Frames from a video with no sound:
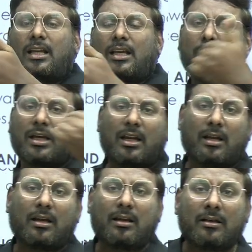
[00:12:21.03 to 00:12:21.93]

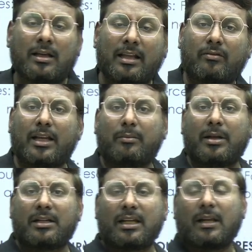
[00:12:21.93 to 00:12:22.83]
chemical,
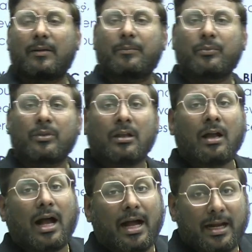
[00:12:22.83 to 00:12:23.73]
environmental.
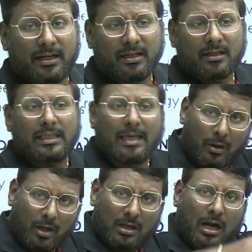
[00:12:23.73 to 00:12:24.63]
And
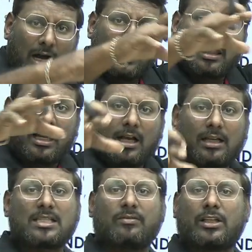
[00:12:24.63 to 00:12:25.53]
among all the
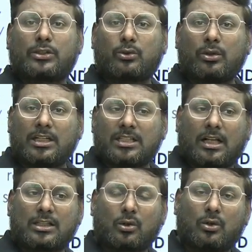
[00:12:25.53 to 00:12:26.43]
civil students
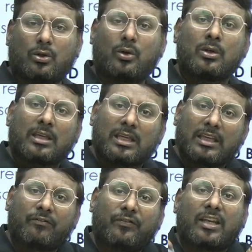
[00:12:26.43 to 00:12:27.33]
also,
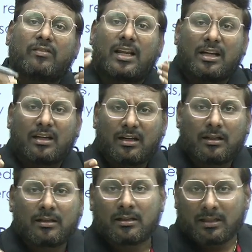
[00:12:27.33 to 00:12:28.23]
everyone,
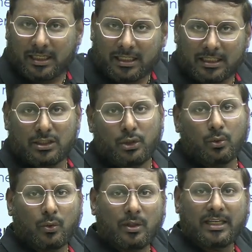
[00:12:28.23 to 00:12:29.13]
it is new
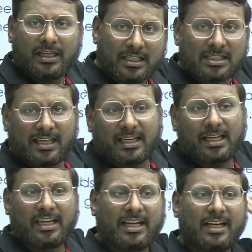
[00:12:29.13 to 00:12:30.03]
only. It is like
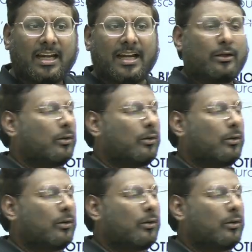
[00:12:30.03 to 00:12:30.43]
Greek and Latin